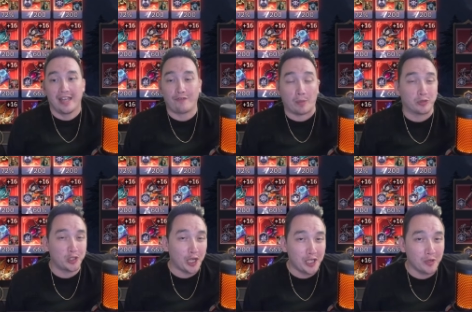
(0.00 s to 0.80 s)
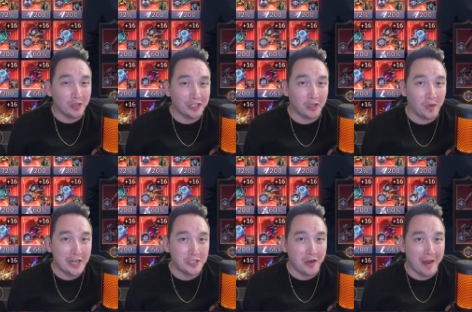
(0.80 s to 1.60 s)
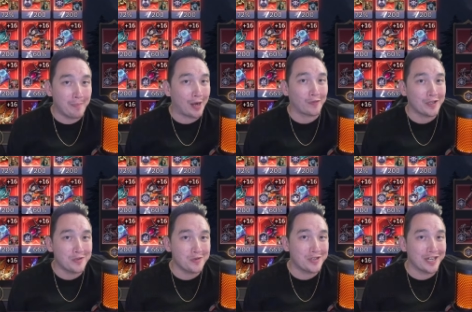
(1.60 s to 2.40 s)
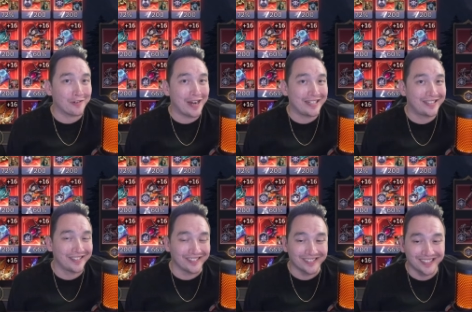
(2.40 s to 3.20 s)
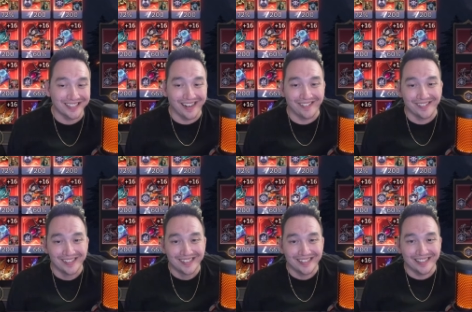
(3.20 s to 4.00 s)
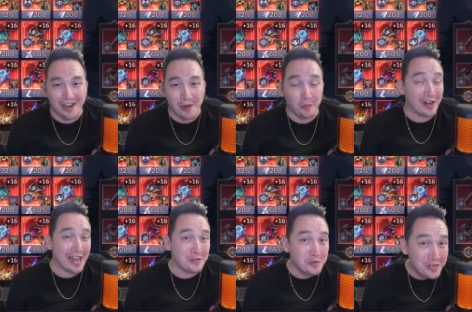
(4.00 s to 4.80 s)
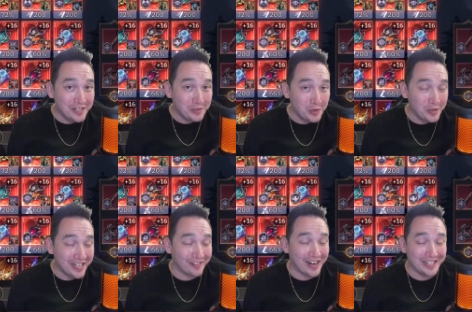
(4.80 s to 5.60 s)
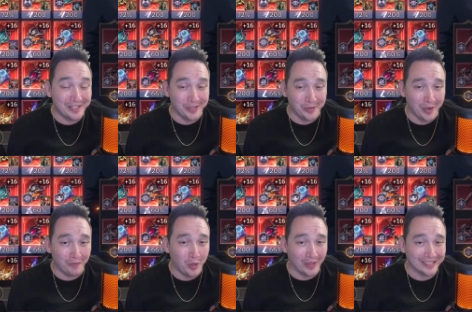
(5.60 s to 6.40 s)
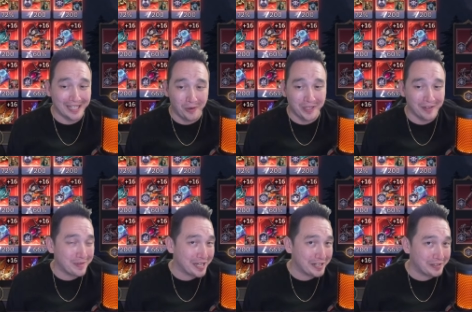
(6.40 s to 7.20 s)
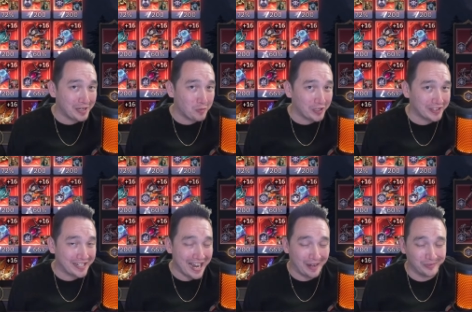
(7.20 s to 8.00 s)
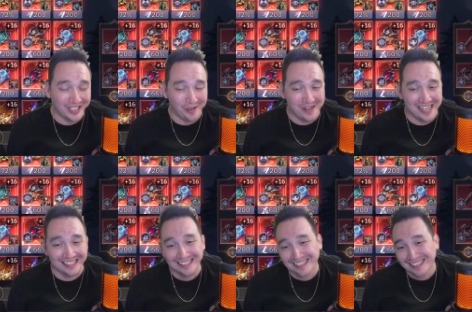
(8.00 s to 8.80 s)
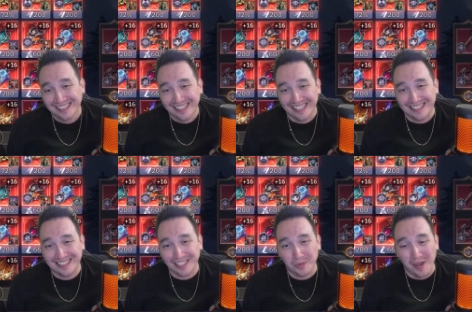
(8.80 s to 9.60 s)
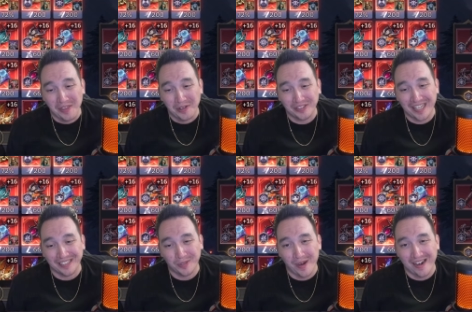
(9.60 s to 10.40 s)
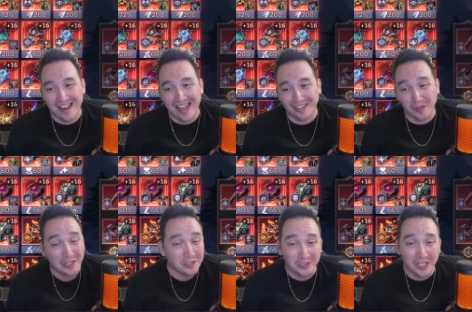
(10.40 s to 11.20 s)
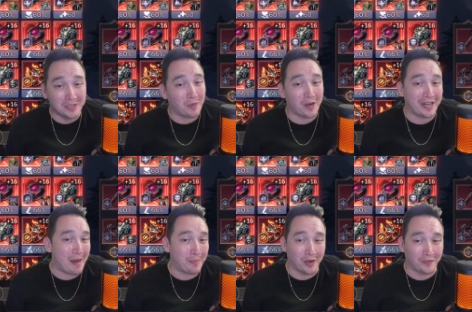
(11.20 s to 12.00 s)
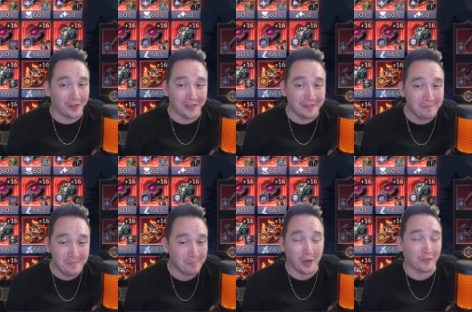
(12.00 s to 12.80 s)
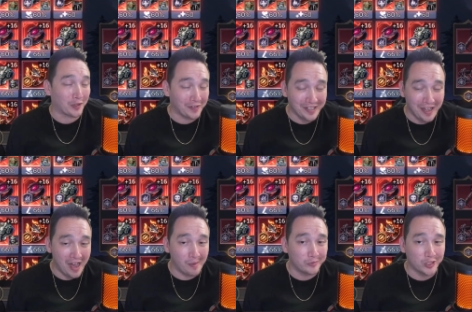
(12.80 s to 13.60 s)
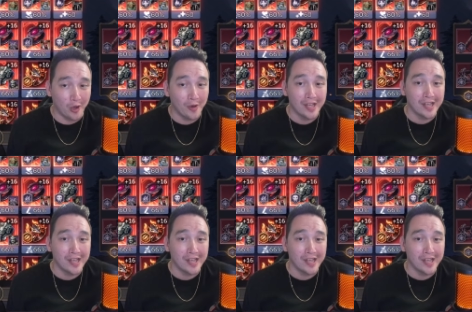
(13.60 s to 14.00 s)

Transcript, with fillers: if I'm sticking with the Glacier, I barely do Gear Raid 2. So, you know, and when I do get, do Gear Raid 2, of course, they don't give me anything worth a damn. So uh, it's it's one of those things where uh, Glacier set's been working out perfectly, perfectly. Um, so